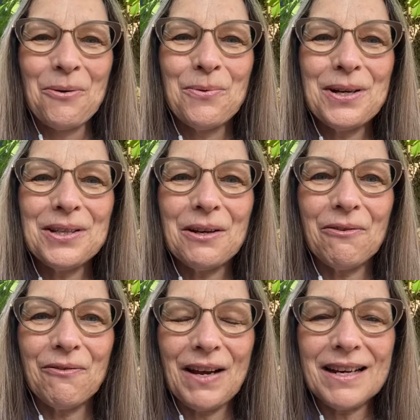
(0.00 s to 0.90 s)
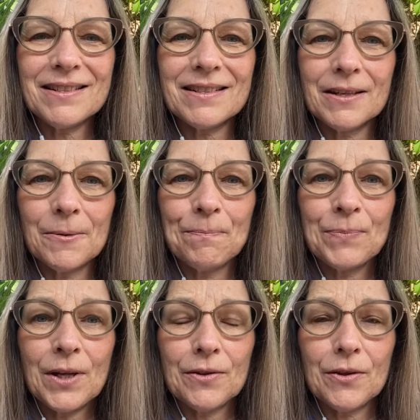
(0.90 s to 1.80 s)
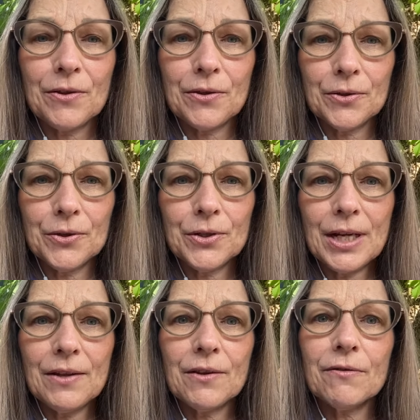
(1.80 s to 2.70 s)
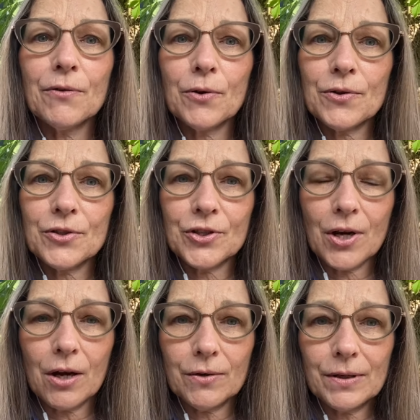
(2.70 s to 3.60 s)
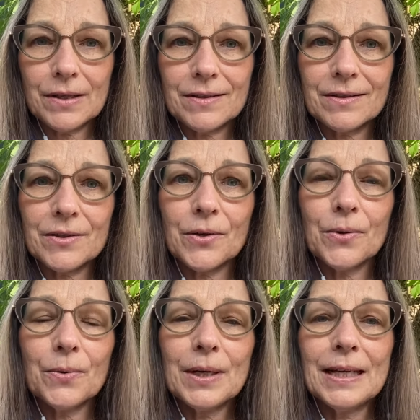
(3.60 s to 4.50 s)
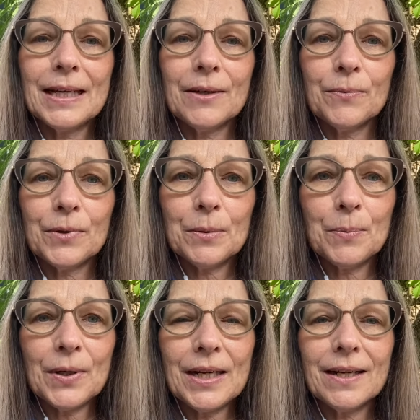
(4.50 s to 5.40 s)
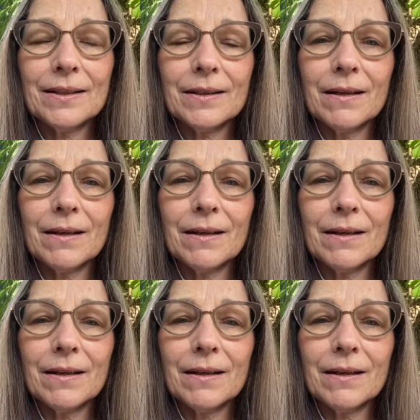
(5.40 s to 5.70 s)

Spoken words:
will affect the third and the fourth chakras. So it will bring